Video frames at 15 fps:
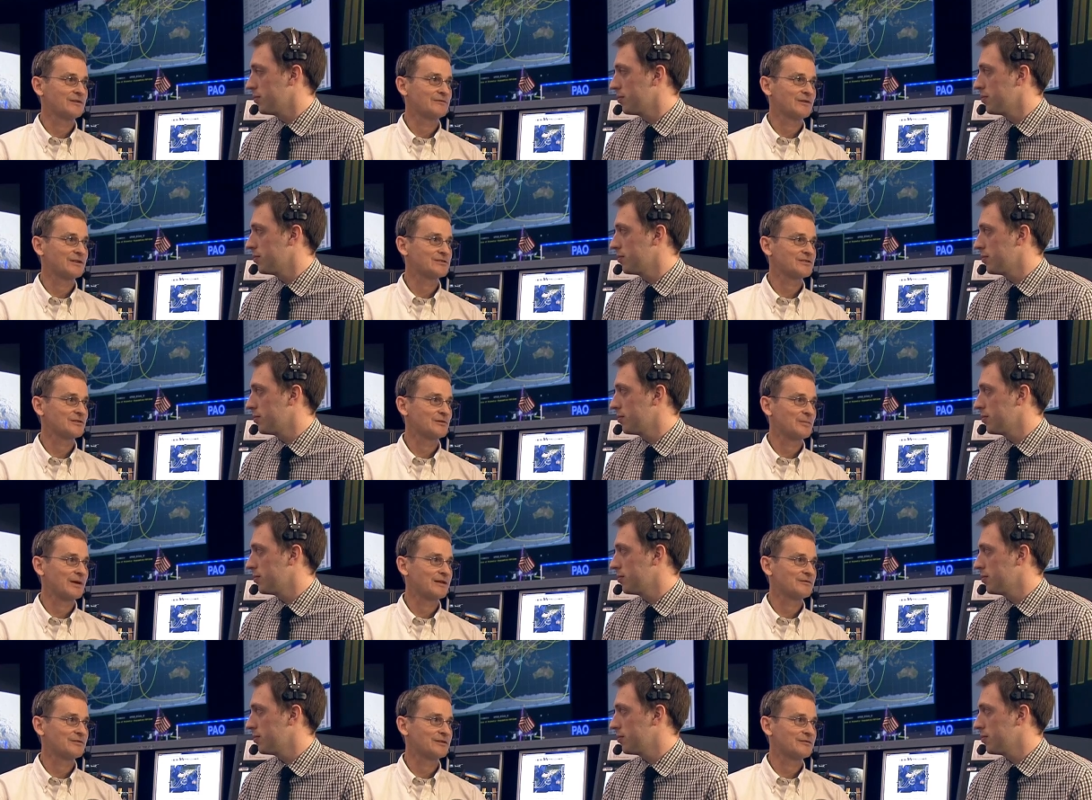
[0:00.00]
Speaker 1: eventually will
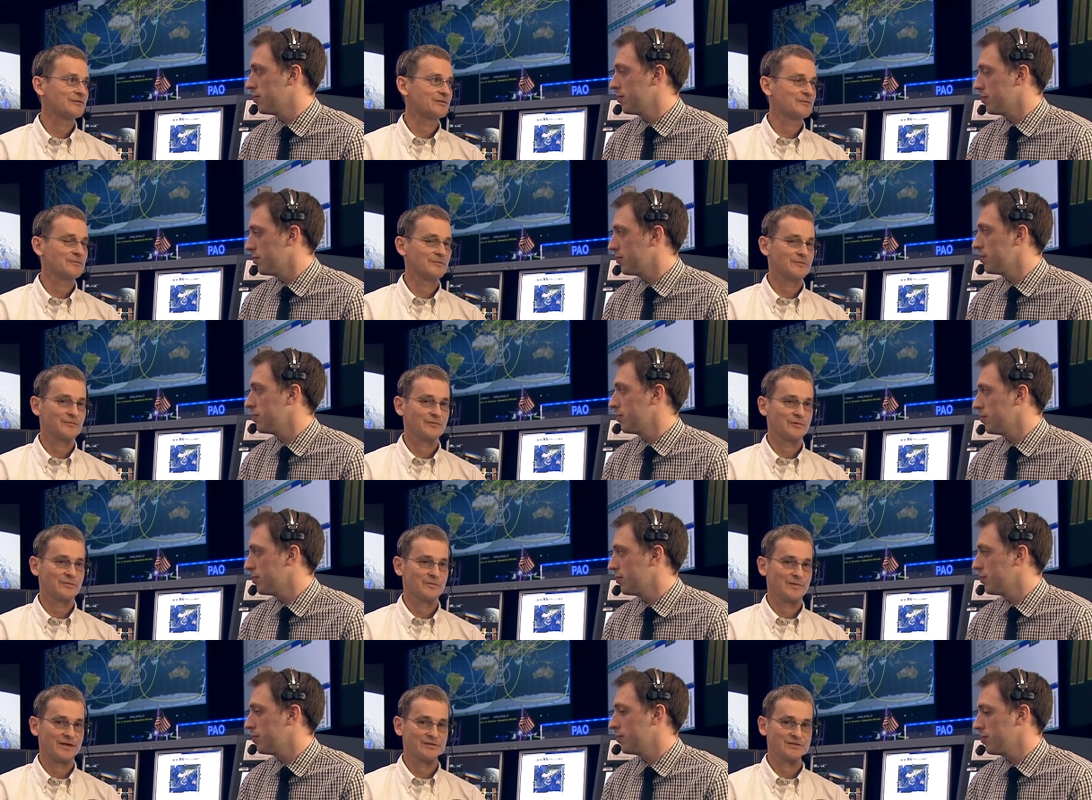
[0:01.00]
benefit from
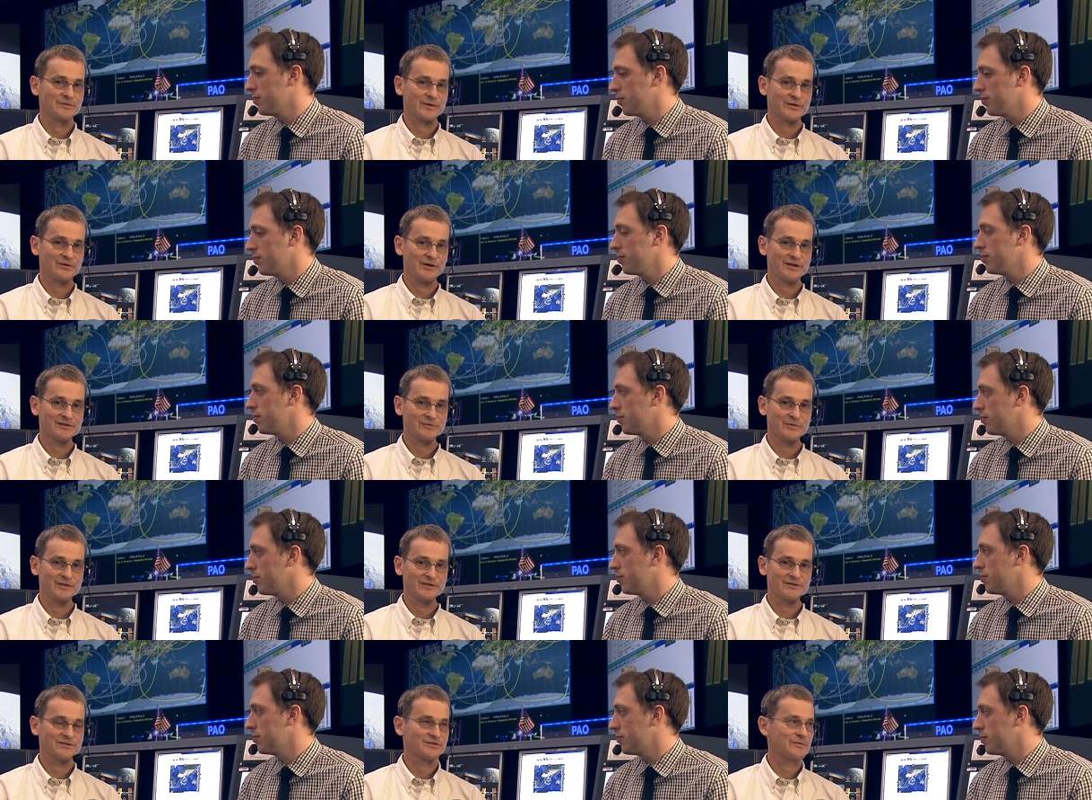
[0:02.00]
laser spectroscopy.
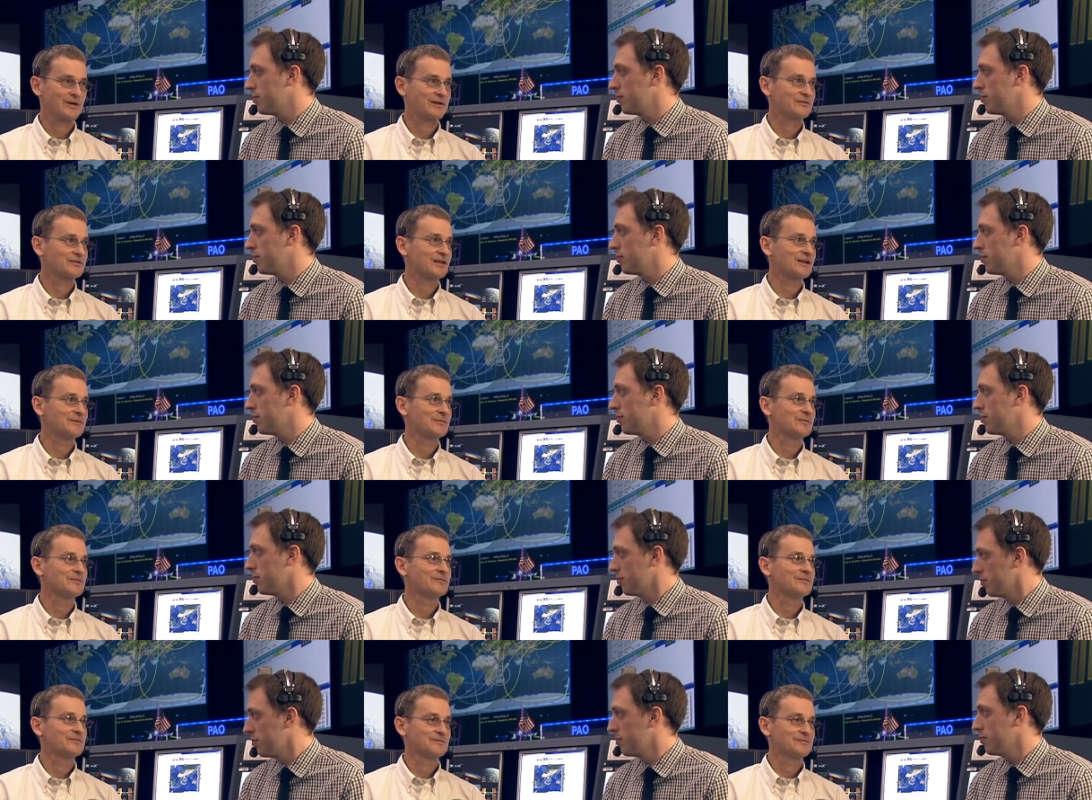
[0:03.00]
It's just a matter of time.
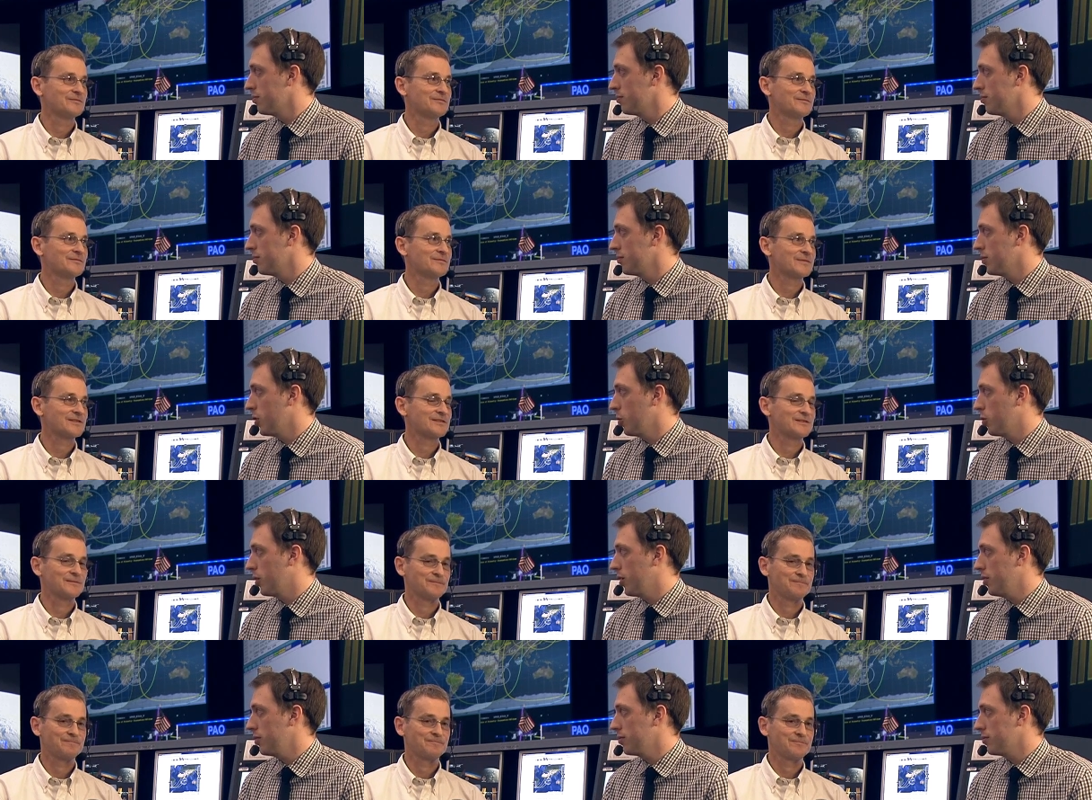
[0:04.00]
Speaker 2: So.
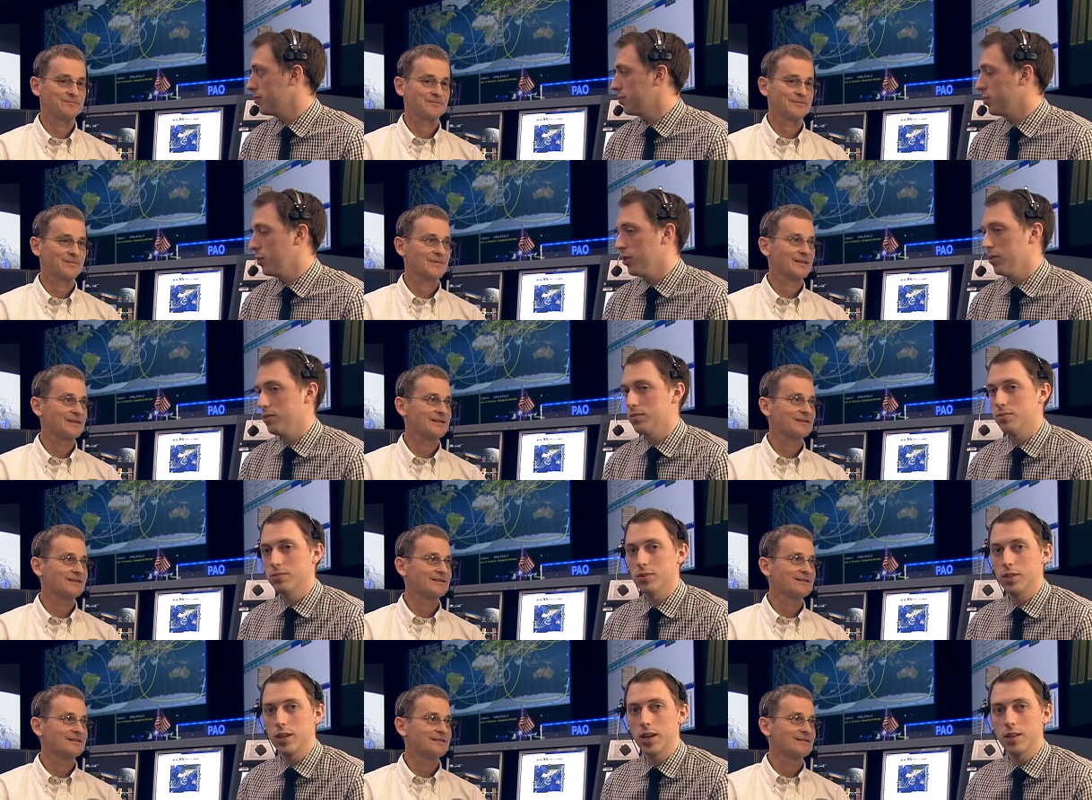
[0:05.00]
Okay. Well,
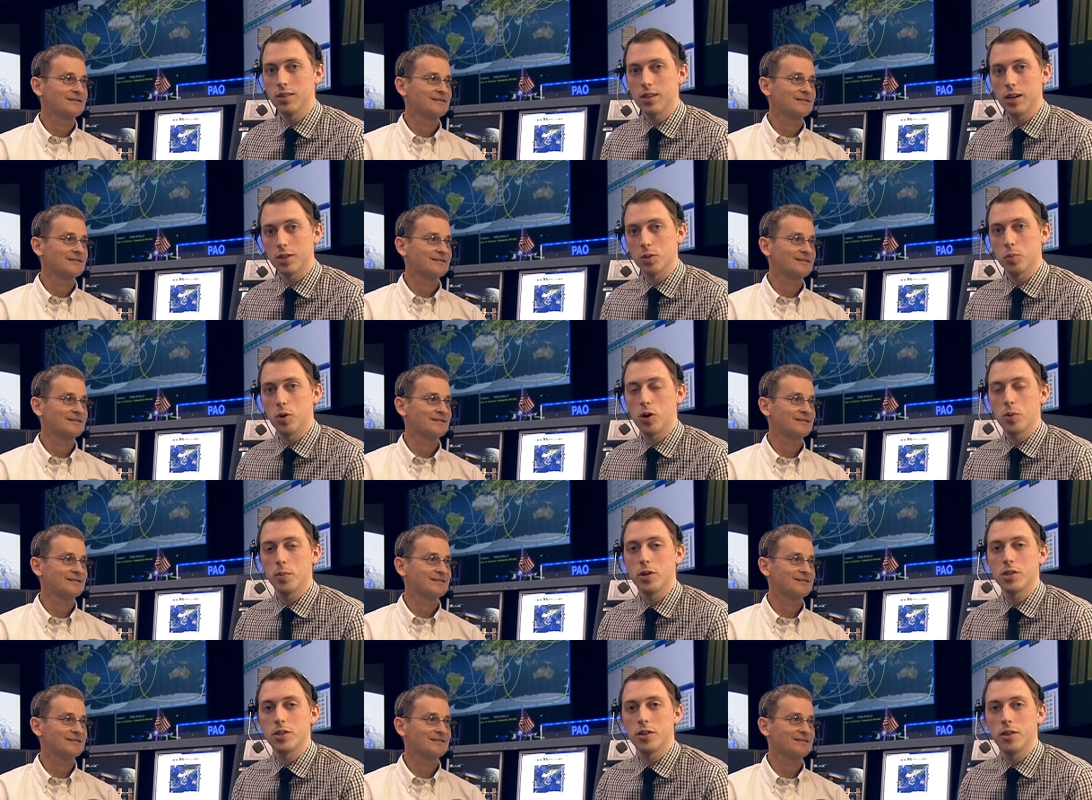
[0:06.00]
again, Dr. Paul
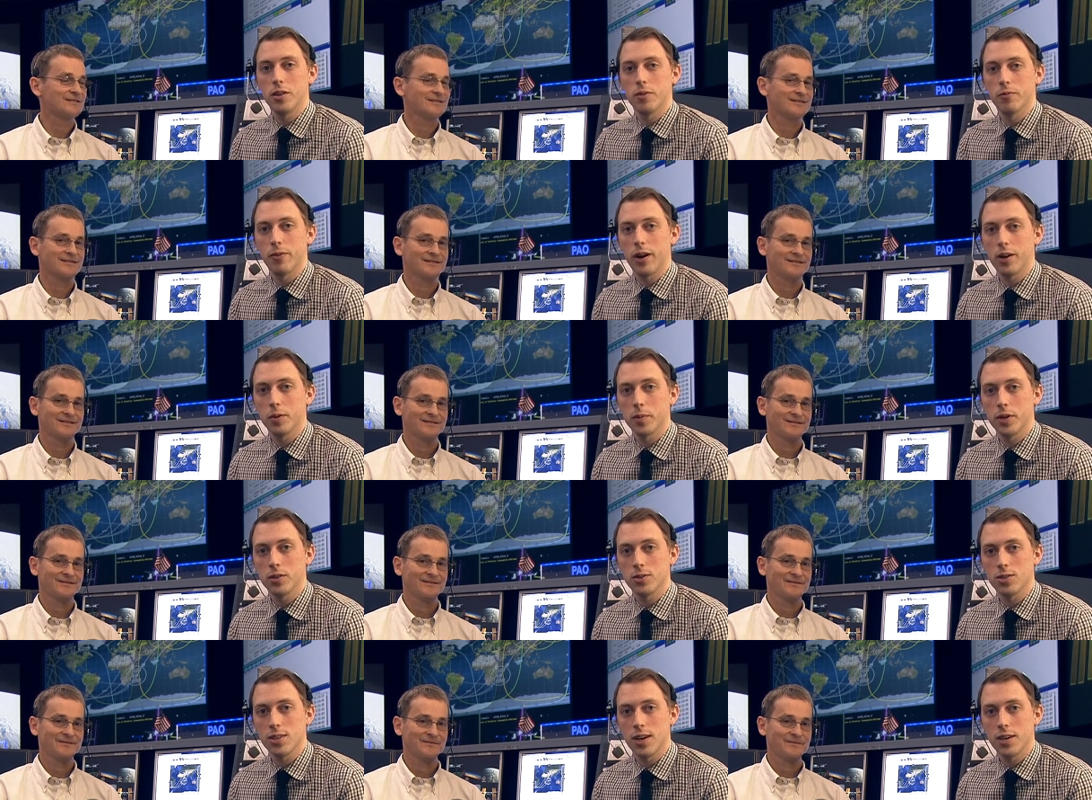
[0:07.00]
Mudgett of the
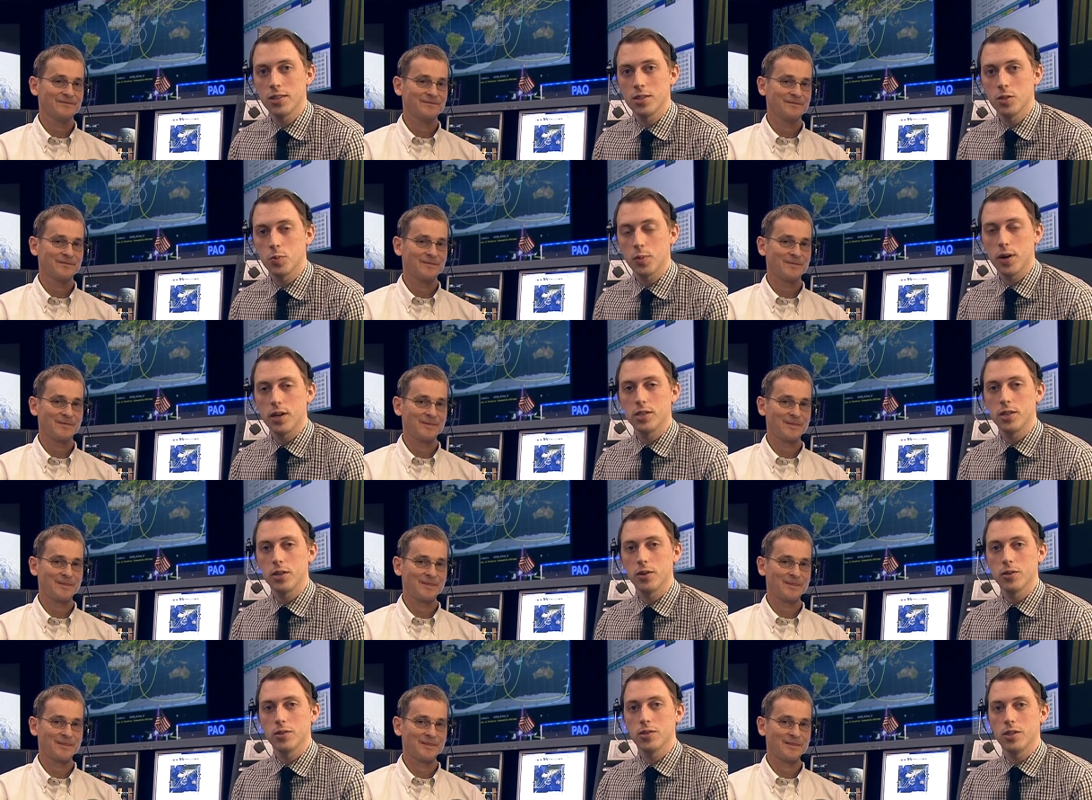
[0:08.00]
Environmental Sciences Branch
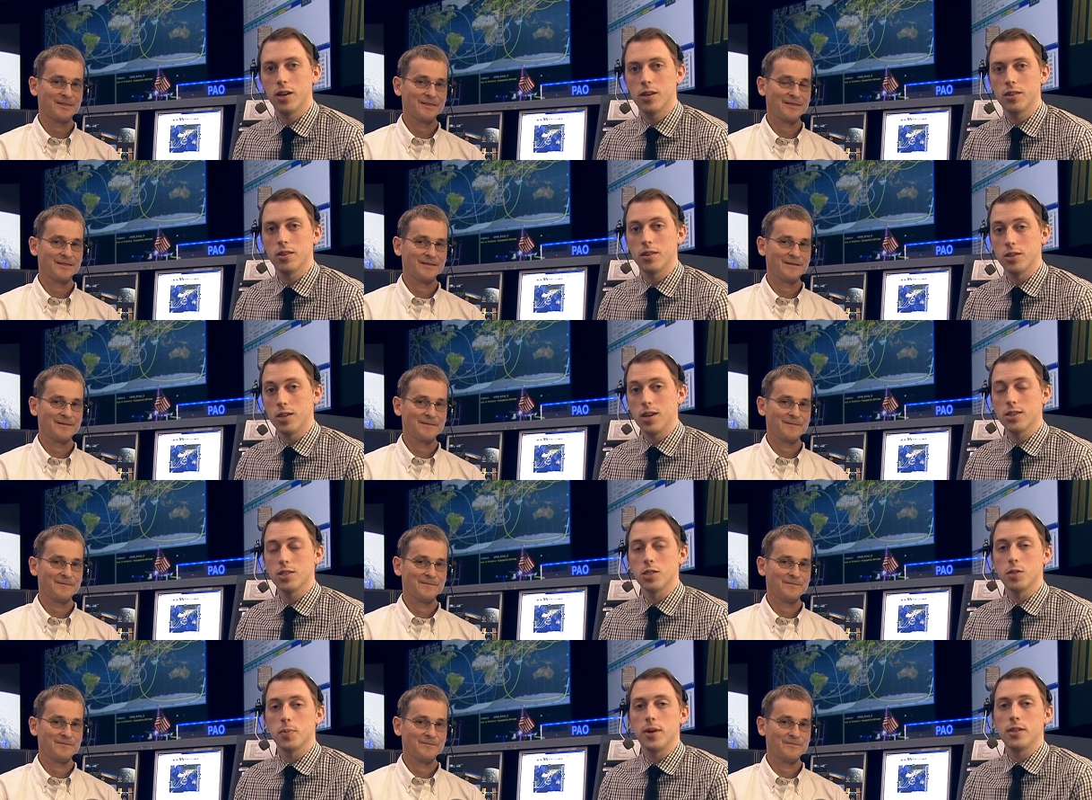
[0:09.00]
here at the
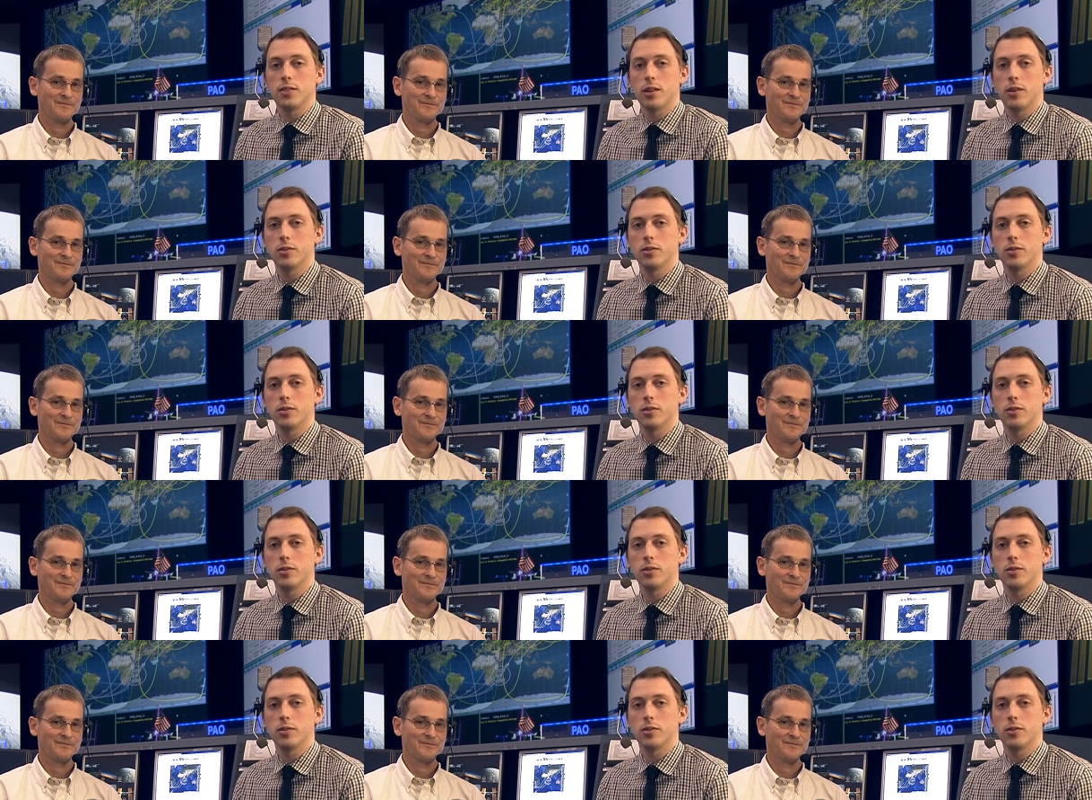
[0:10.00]
Johnson Space Center,